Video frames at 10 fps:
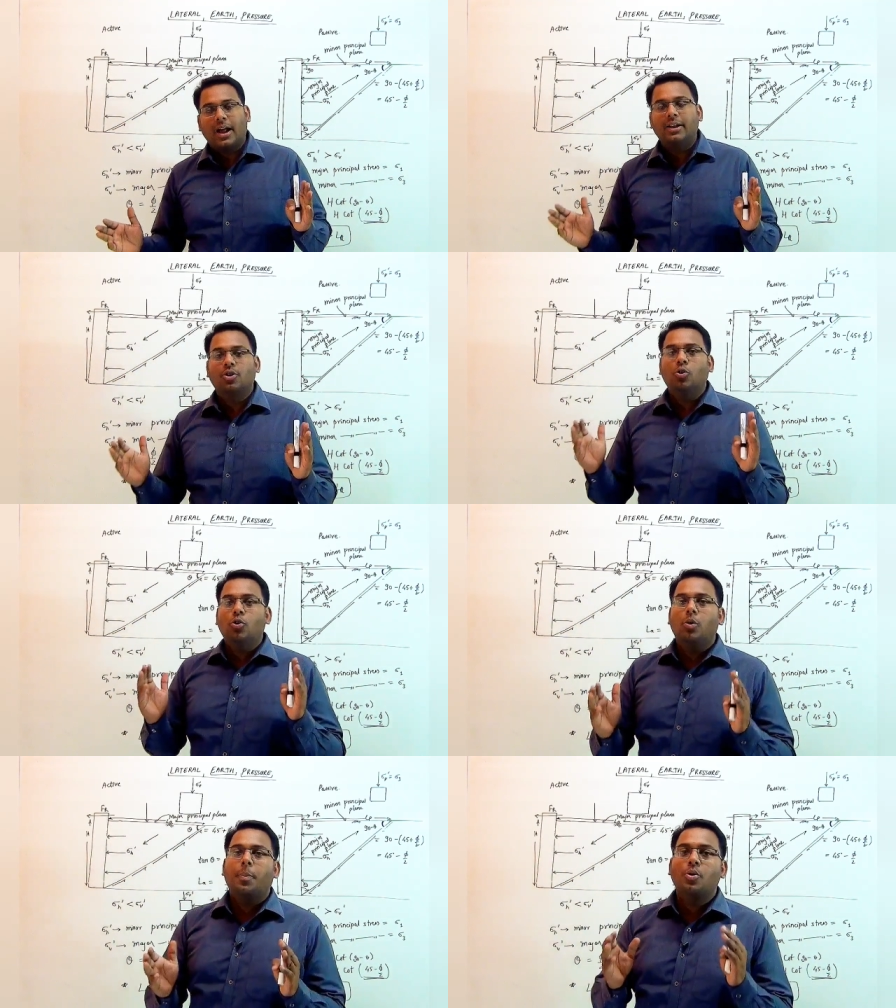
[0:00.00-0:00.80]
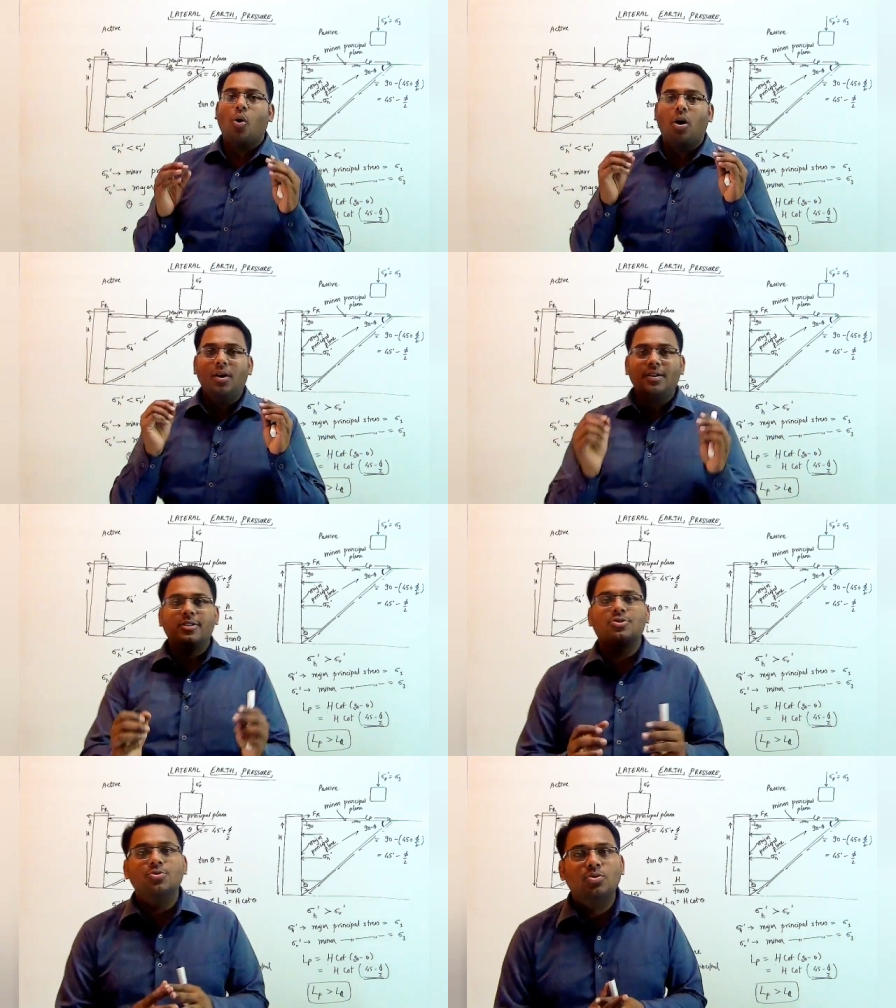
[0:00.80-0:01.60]
I hope you all
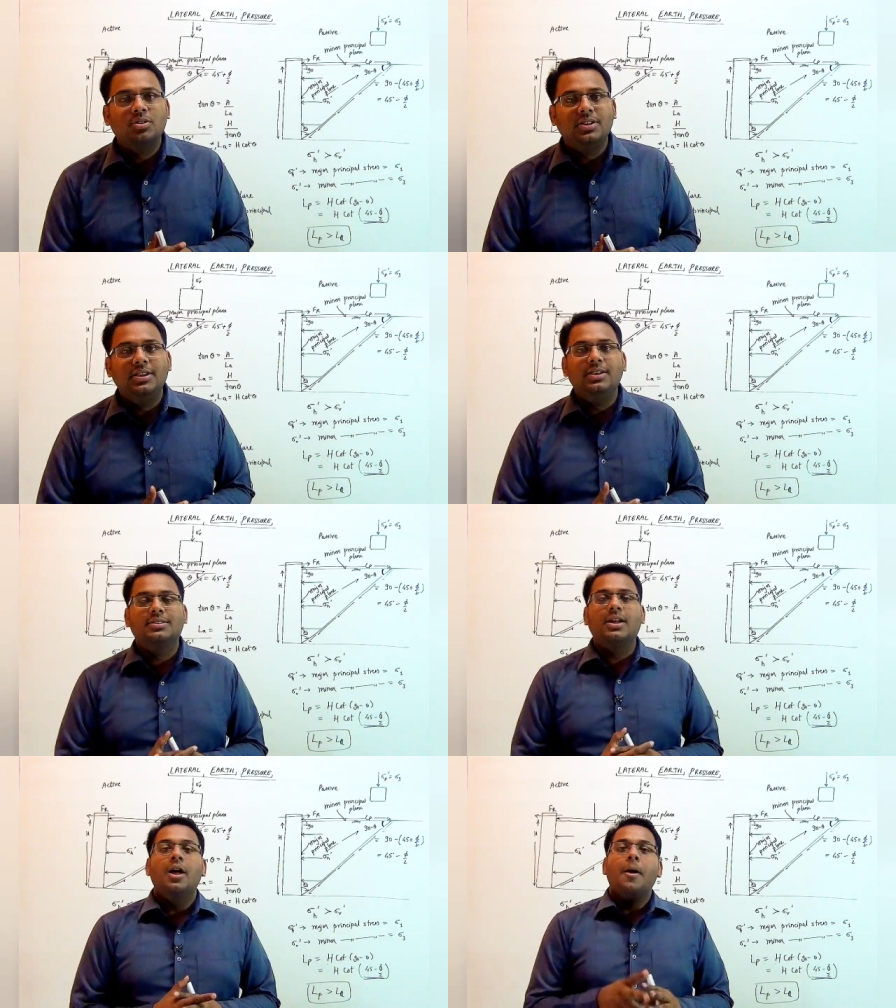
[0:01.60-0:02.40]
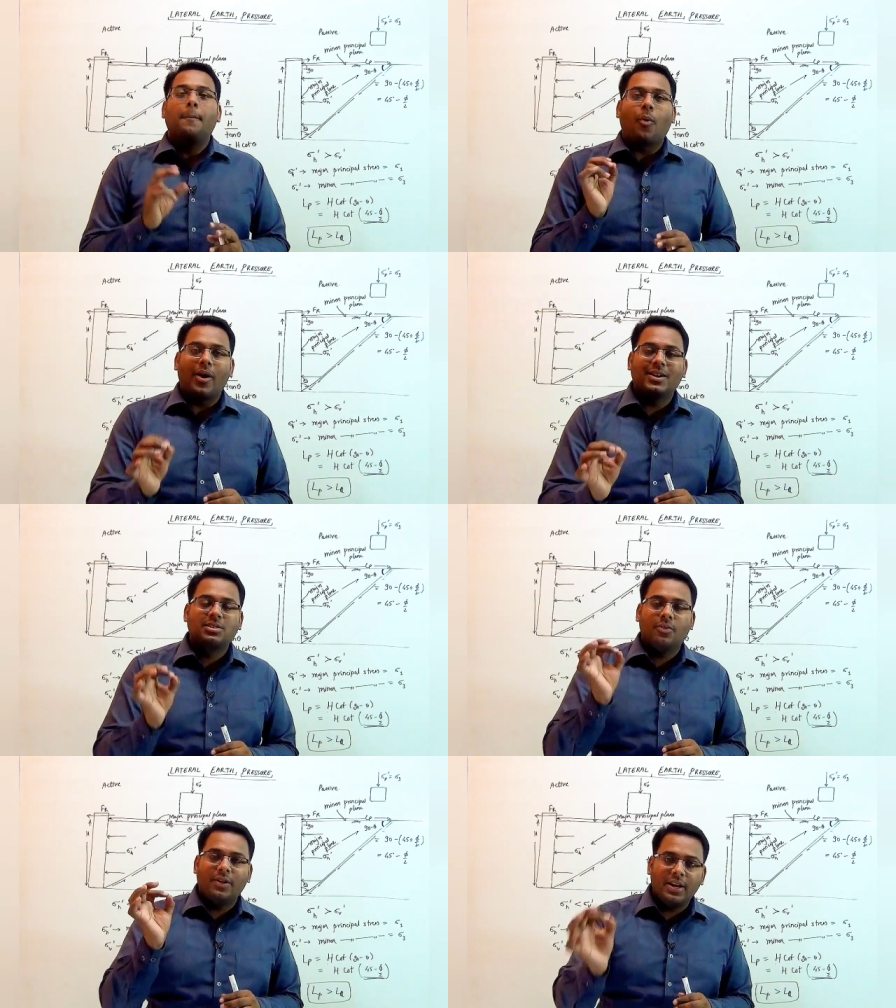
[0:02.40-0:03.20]
understood these points
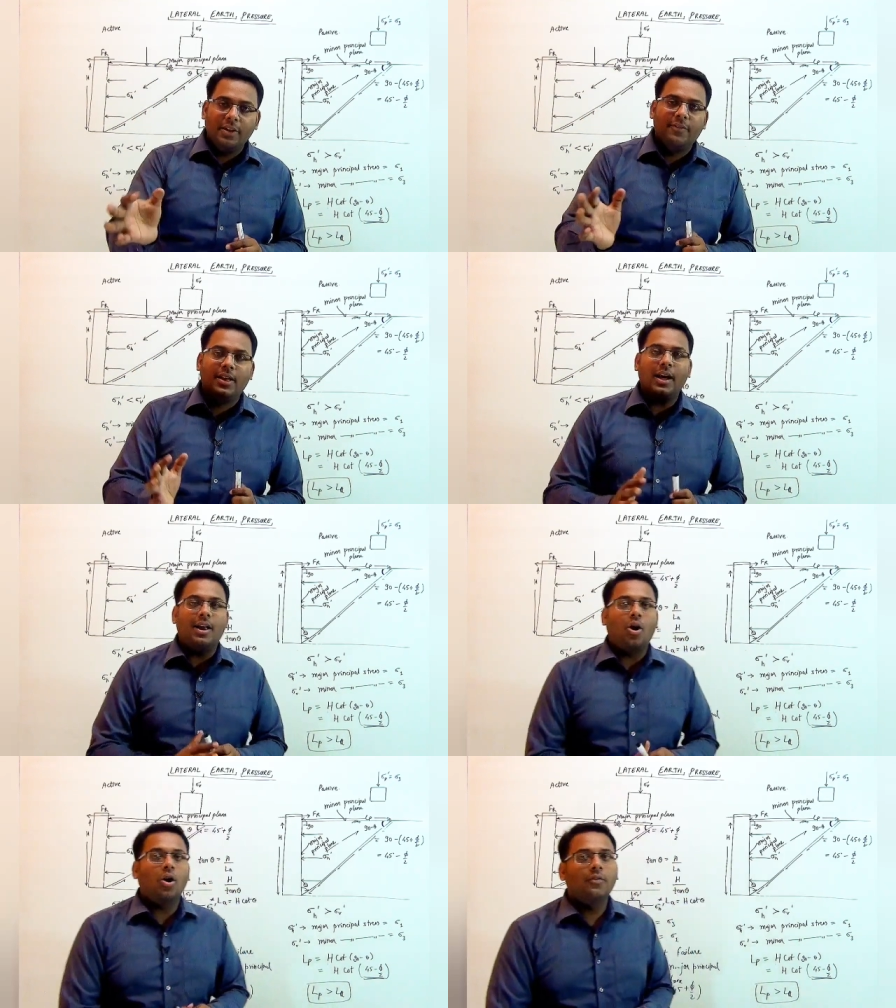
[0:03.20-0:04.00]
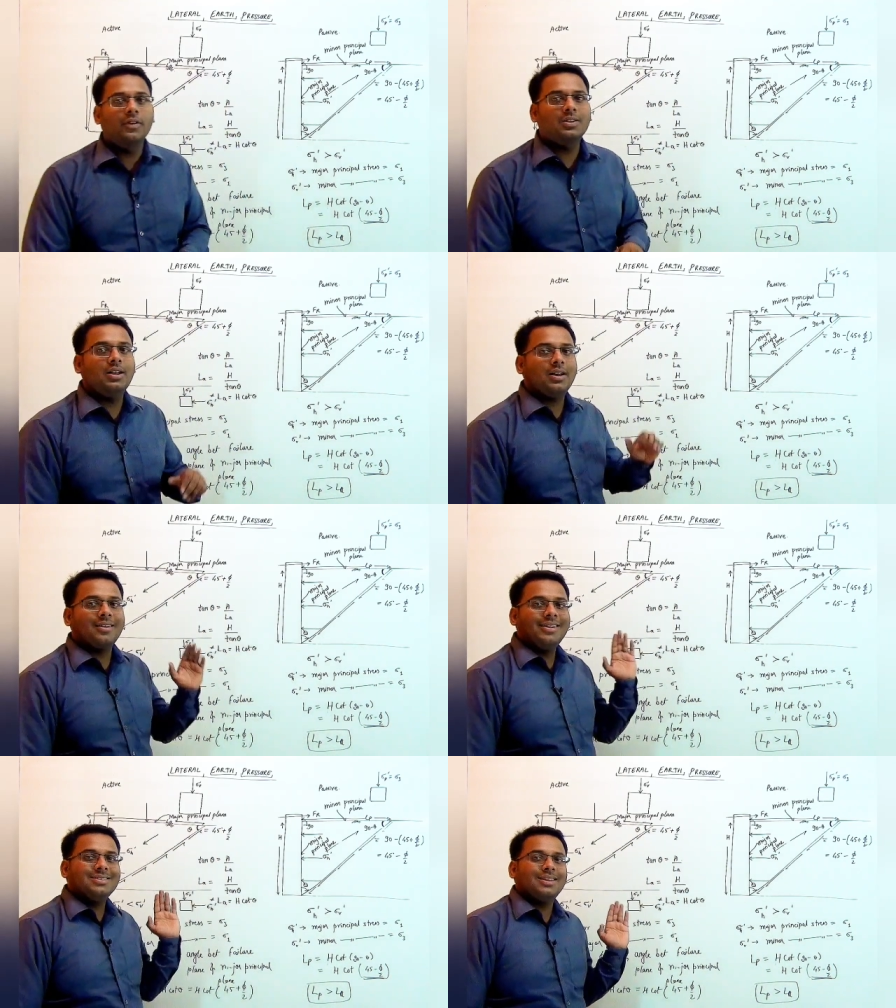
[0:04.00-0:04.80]
very well along with the
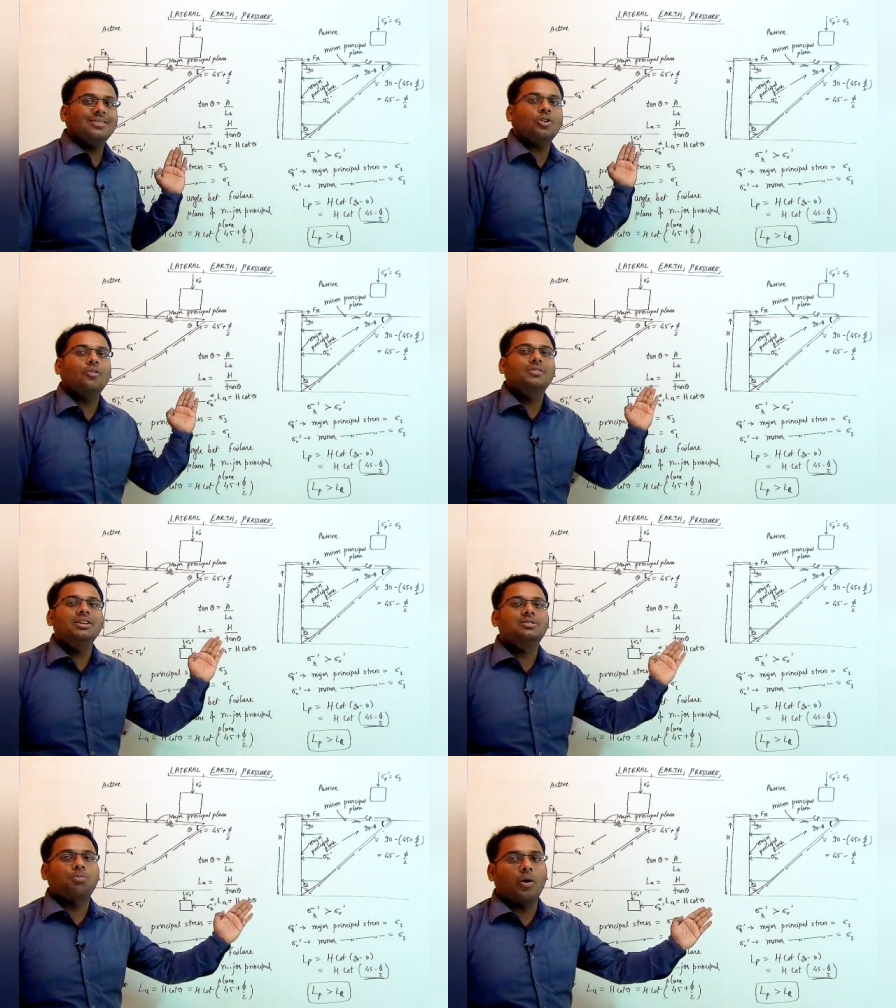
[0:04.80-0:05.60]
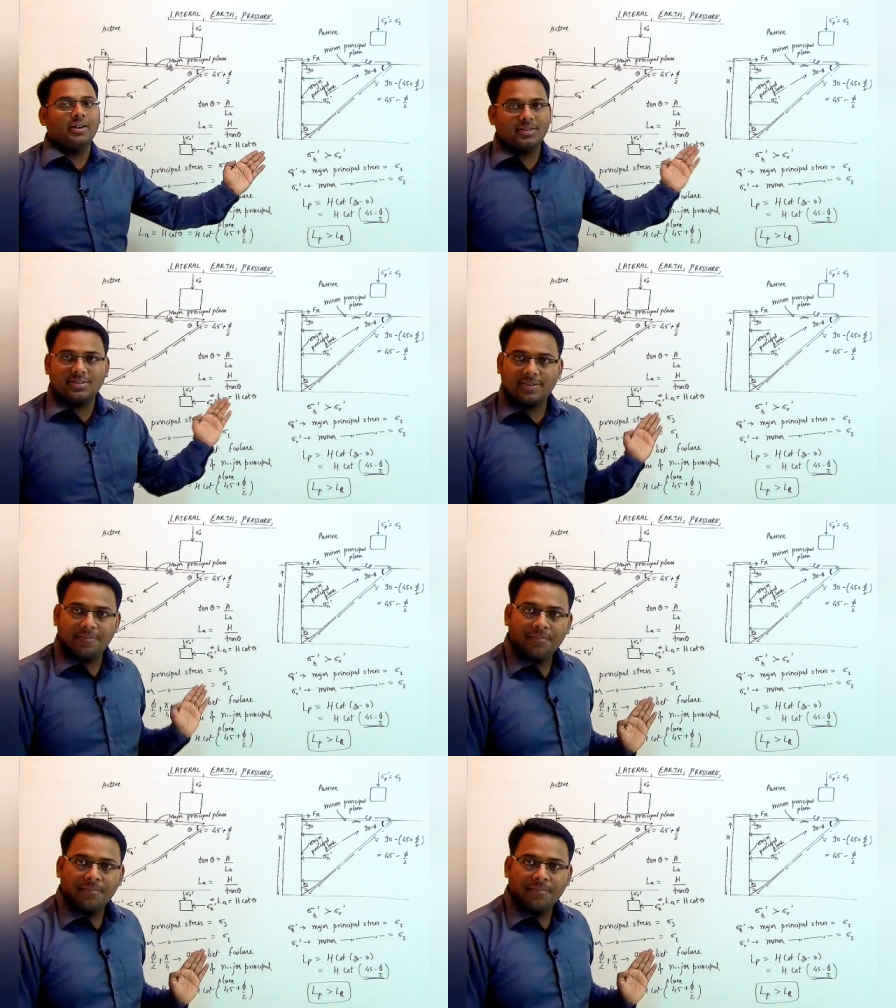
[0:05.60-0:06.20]
reasons of these points.